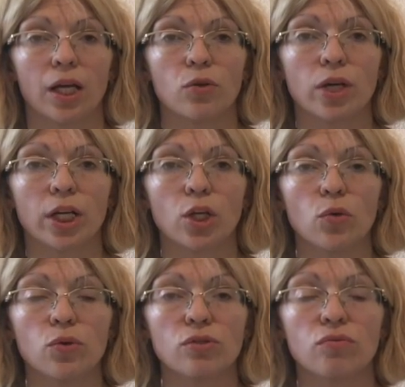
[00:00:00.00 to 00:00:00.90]
you can
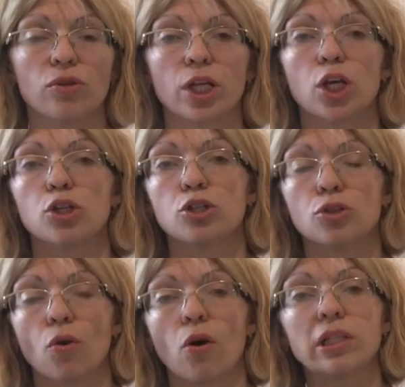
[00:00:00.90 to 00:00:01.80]
use for the
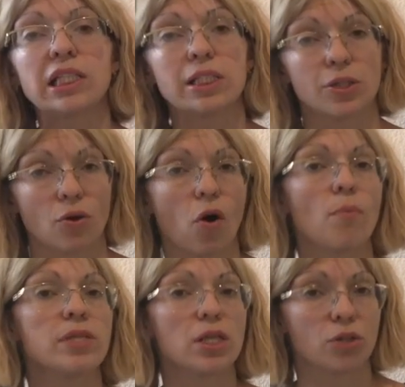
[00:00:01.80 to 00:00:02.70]

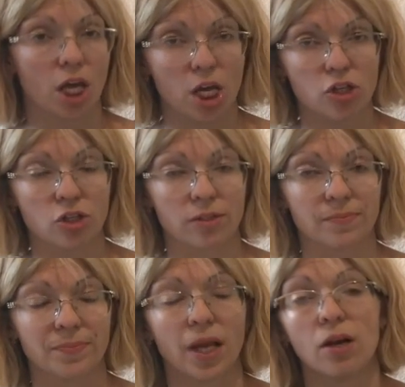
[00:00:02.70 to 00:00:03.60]
short-term situation.
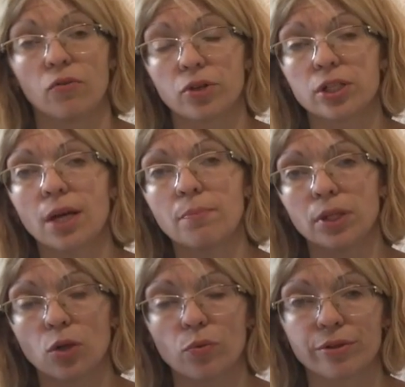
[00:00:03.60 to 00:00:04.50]
For
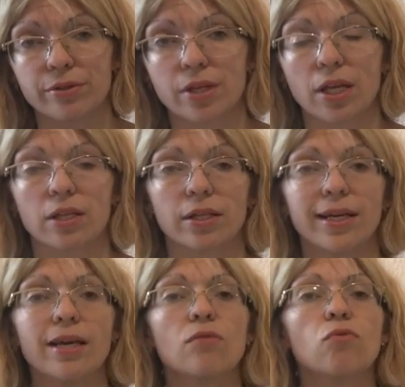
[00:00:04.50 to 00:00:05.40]
example, you want to say that
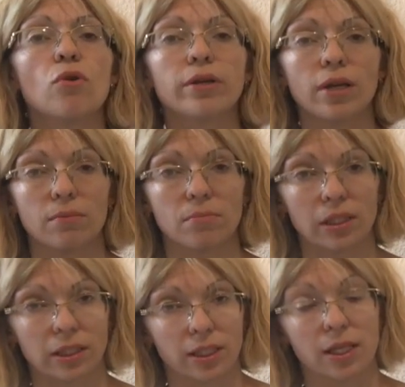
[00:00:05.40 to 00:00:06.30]
ich wohne in
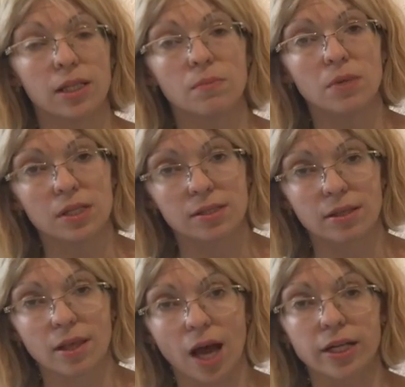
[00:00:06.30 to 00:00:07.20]
Berlin. It means
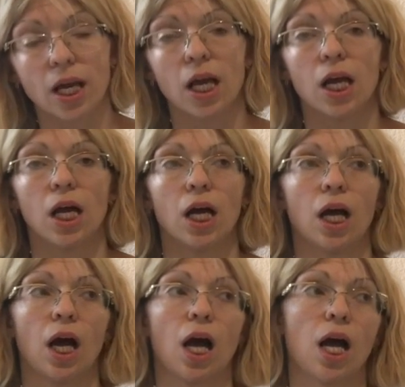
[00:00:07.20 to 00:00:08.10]
that
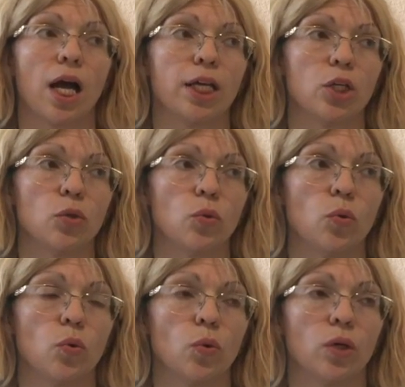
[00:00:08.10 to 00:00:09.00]

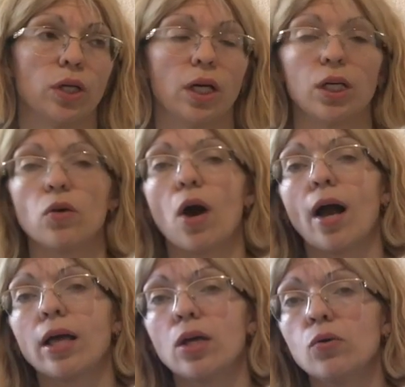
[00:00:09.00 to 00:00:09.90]
you
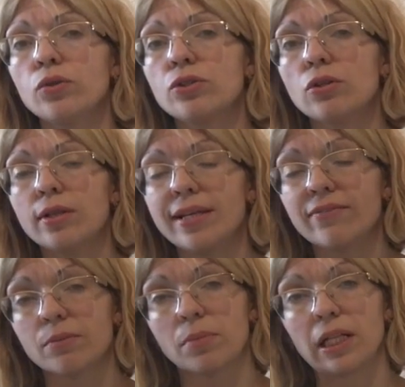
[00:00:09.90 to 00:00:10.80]
are going to
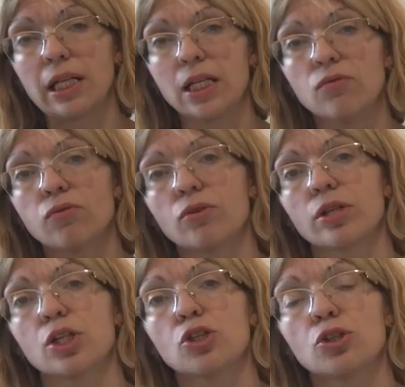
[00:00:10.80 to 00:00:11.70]
live in Berlin for
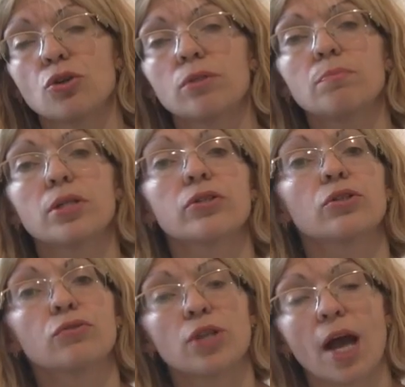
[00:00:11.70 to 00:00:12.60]
a short period
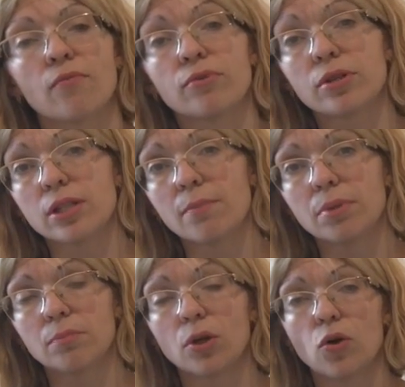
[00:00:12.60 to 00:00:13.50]
of time. For
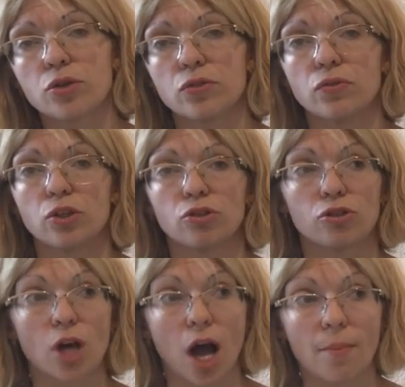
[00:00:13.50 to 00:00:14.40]
example, because of your
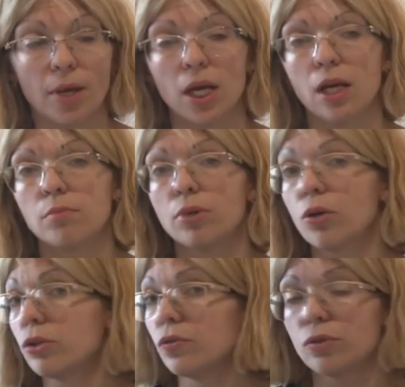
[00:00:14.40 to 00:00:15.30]
job,
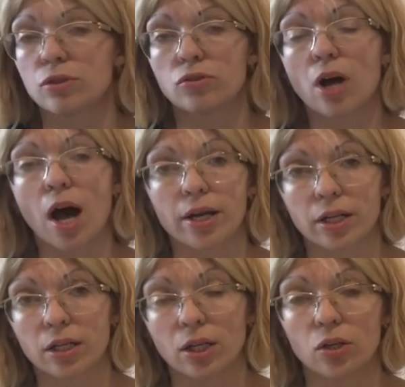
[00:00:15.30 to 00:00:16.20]
because of your
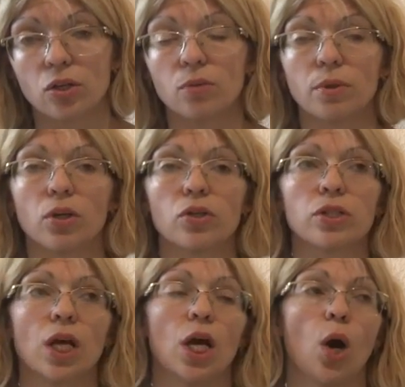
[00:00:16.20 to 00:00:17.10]
study, you know,
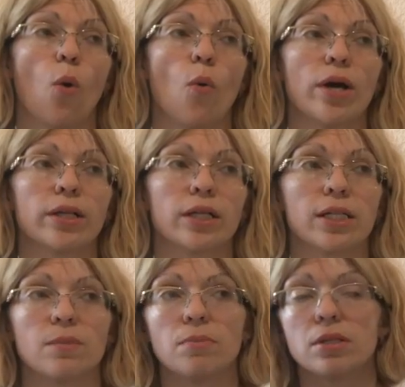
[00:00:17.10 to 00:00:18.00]
because when
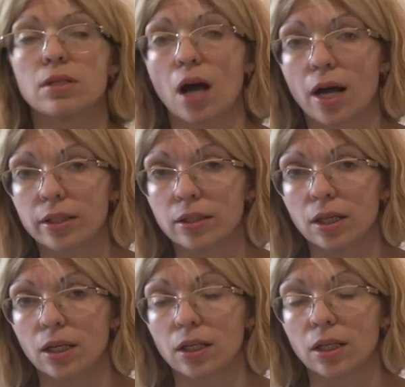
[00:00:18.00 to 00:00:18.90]
it's be done,
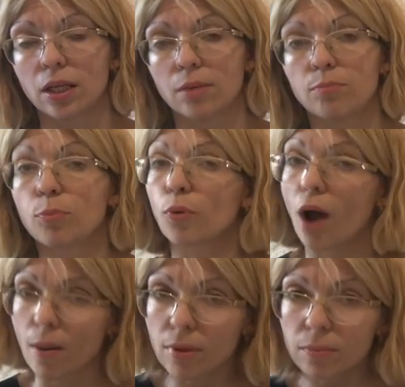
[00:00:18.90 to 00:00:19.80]

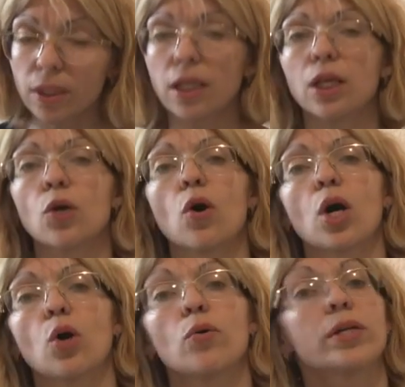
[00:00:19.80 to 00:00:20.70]
probably you
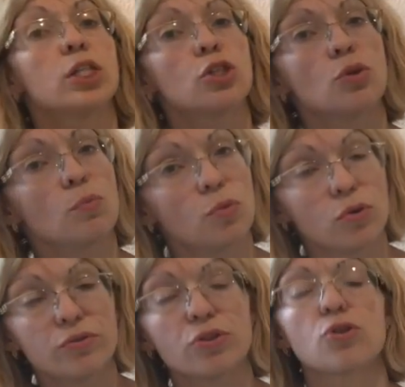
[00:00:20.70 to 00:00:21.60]
are going to
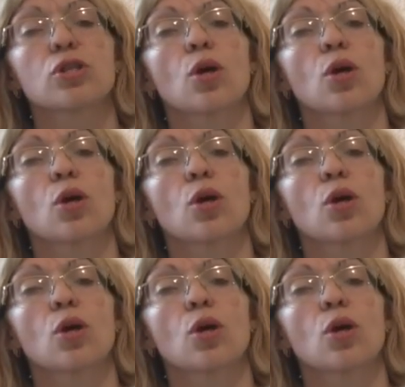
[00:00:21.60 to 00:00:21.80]
move to